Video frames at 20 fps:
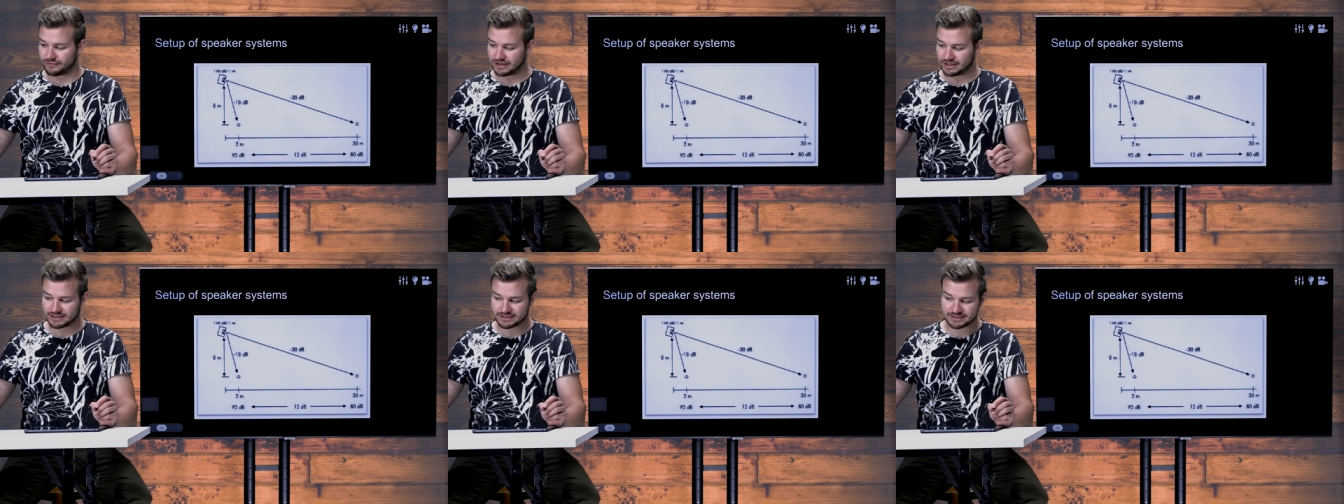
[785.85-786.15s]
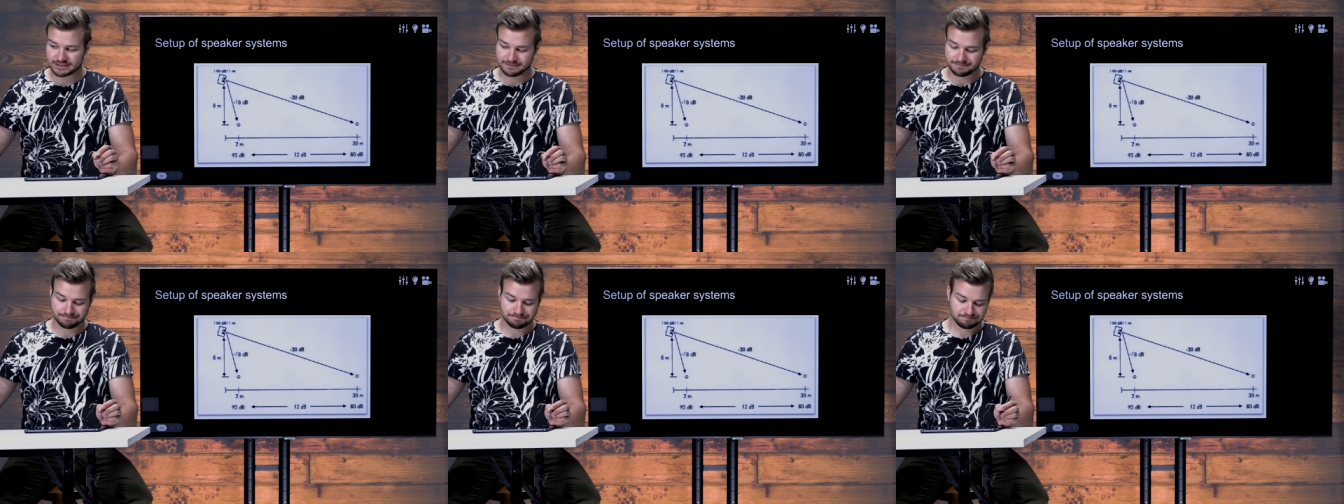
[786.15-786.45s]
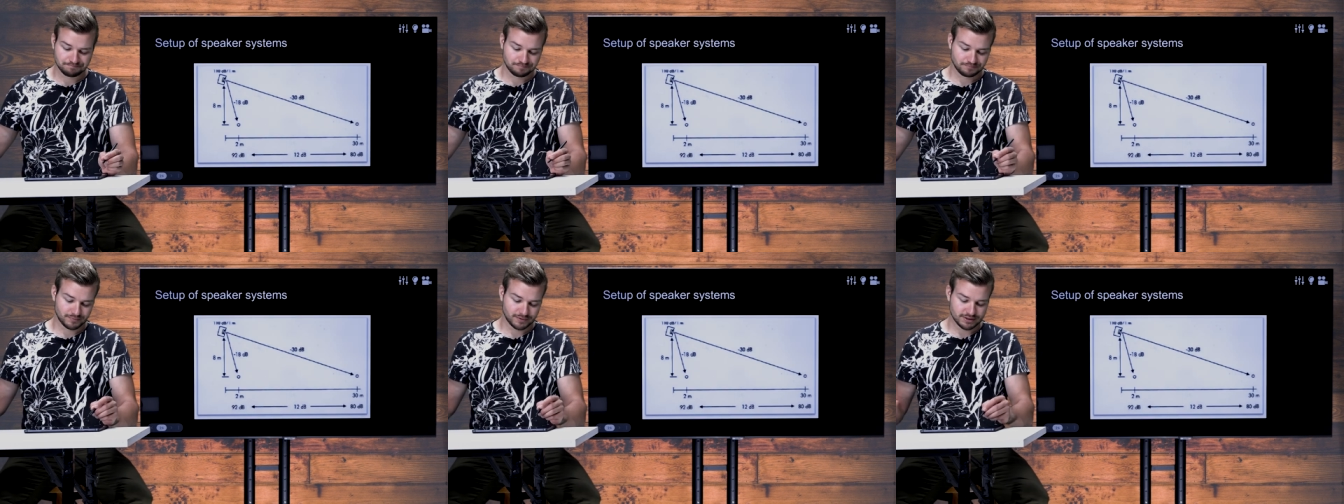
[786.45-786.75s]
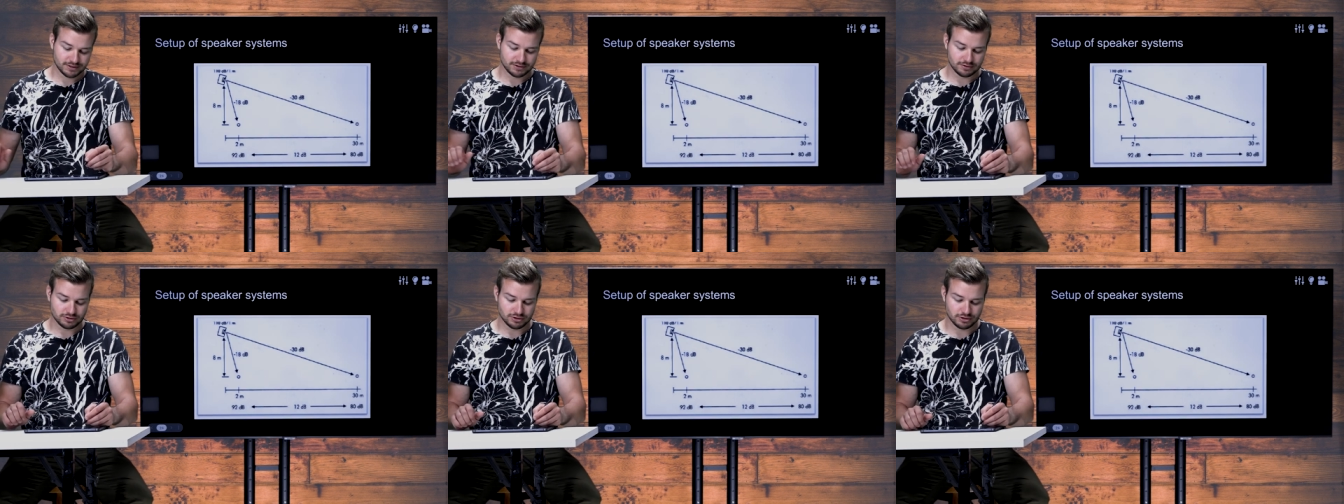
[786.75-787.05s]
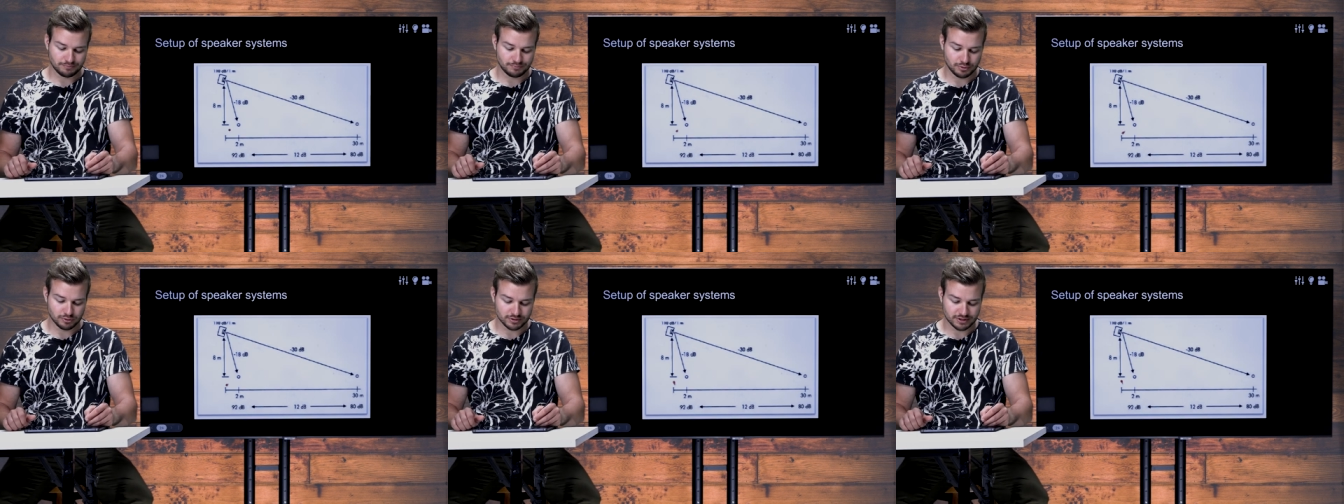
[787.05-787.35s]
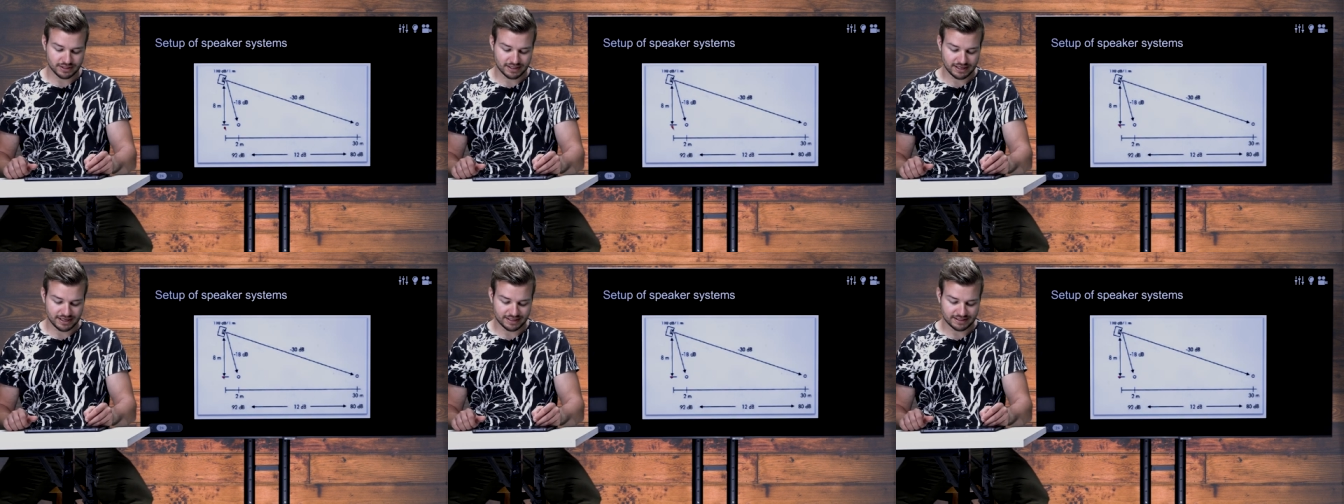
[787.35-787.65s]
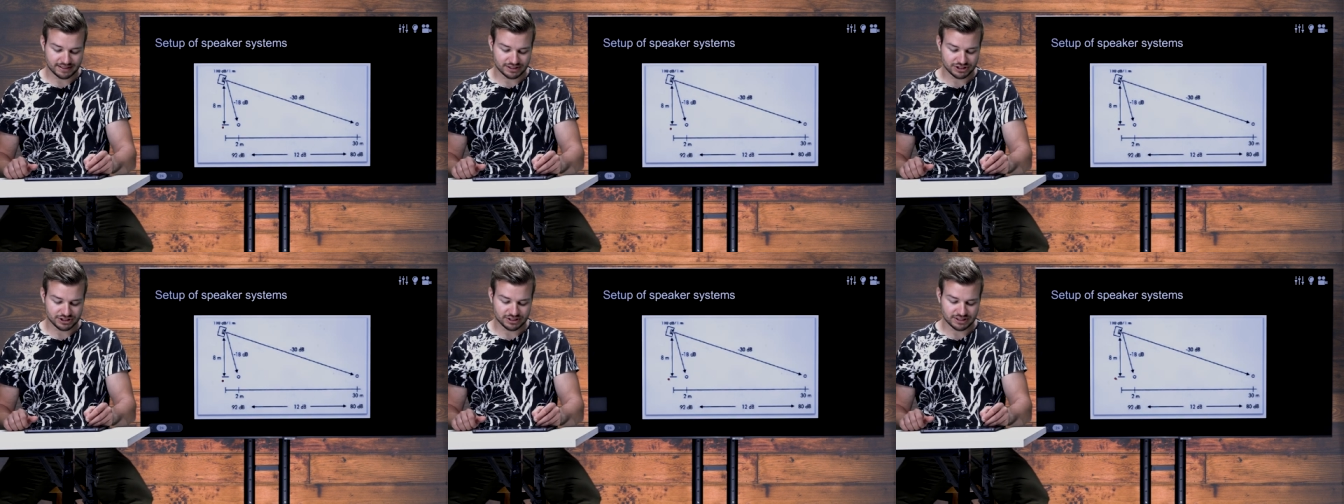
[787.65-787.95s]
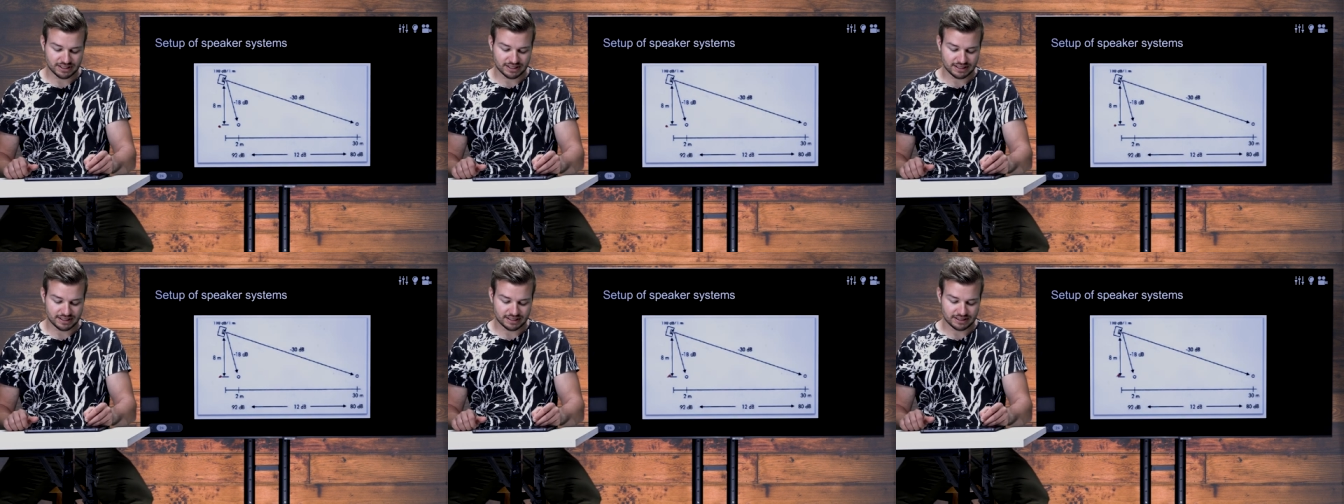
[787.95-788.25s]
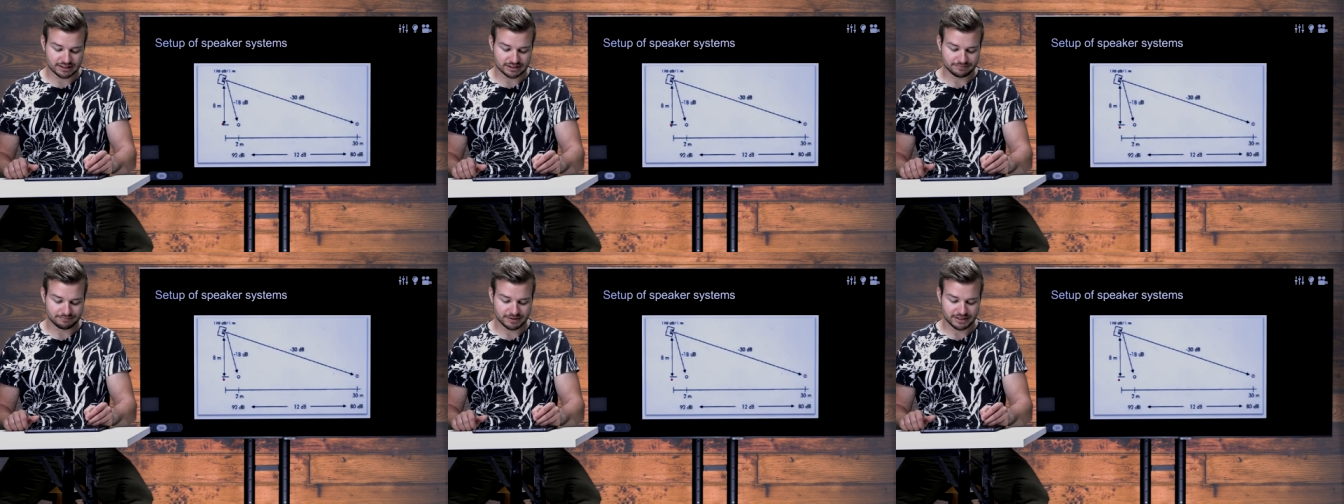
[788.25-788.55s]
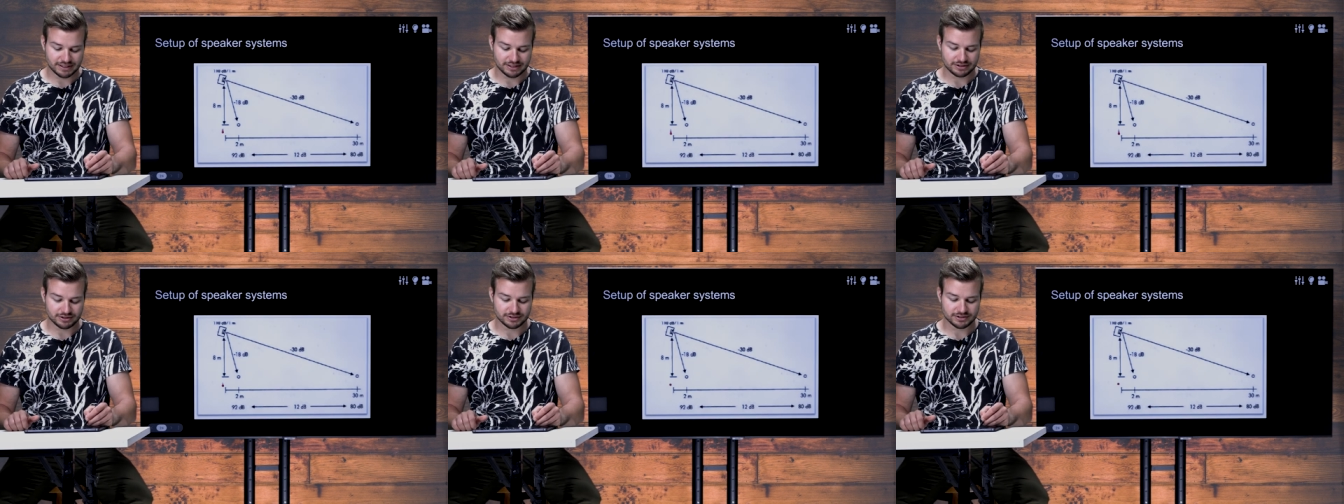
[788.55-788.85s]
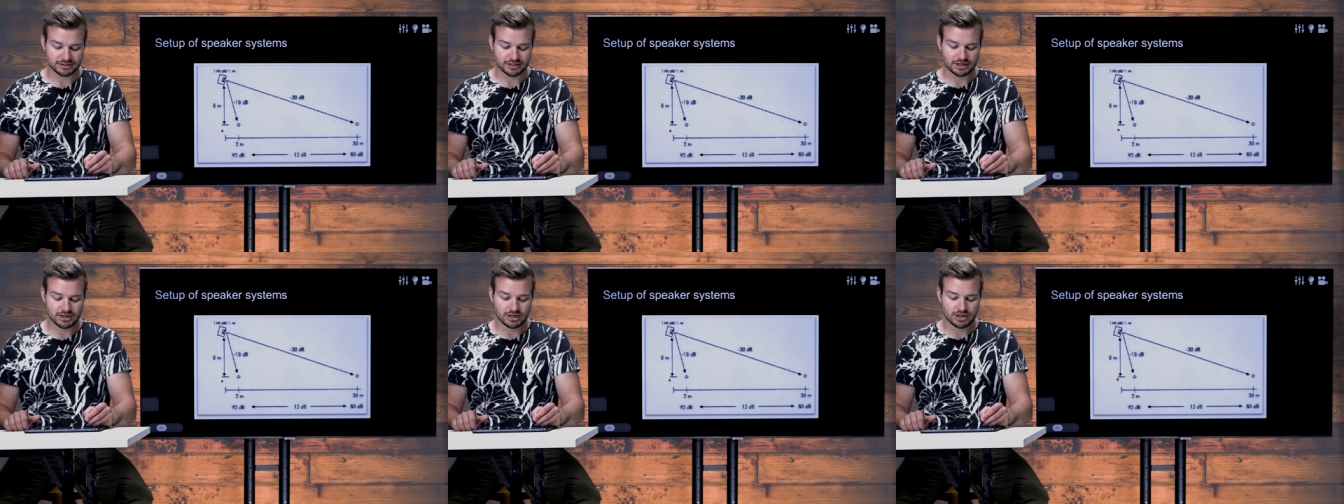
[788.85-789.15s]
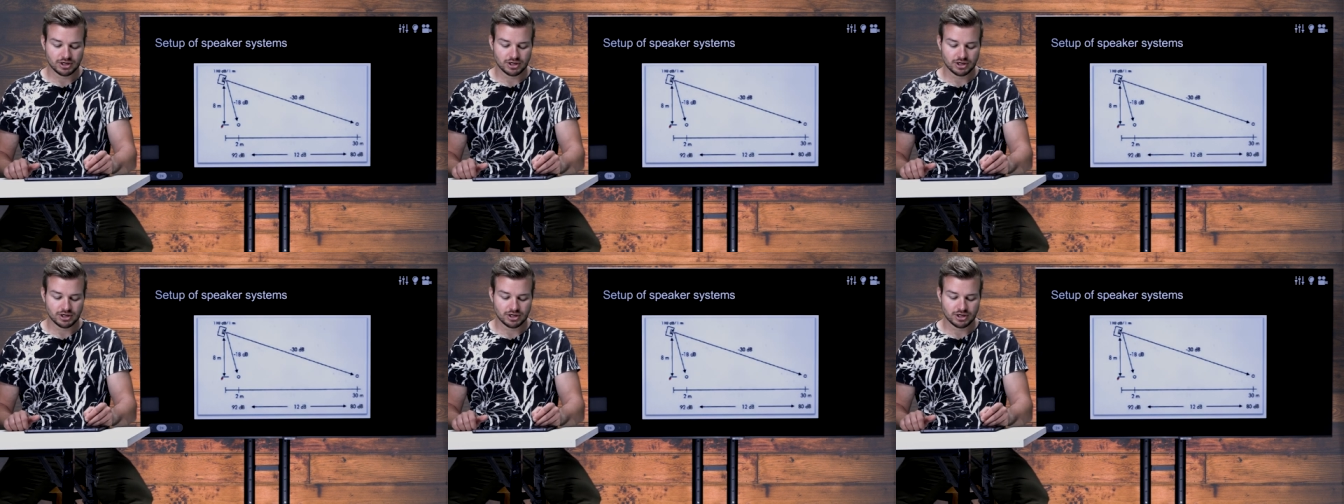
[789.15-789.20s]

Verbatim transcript: fills so you put additional little speakers